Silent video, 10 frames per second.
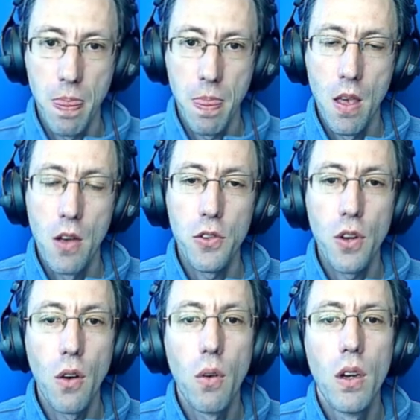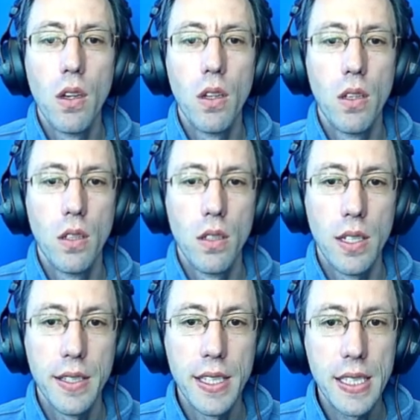So in
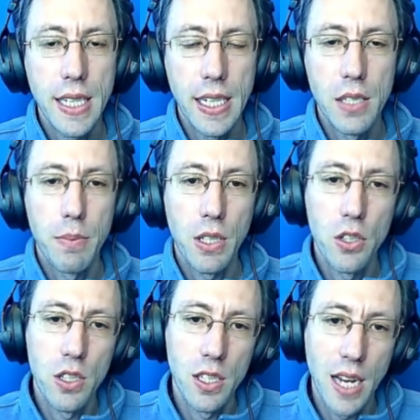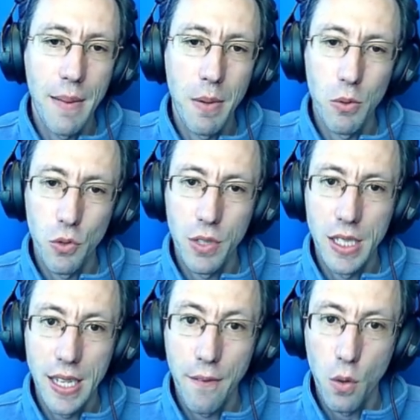this case, because the timer was only
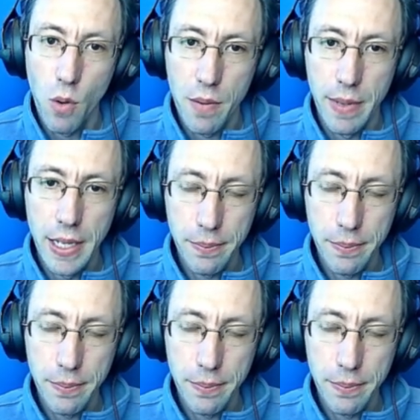set for 1 minute,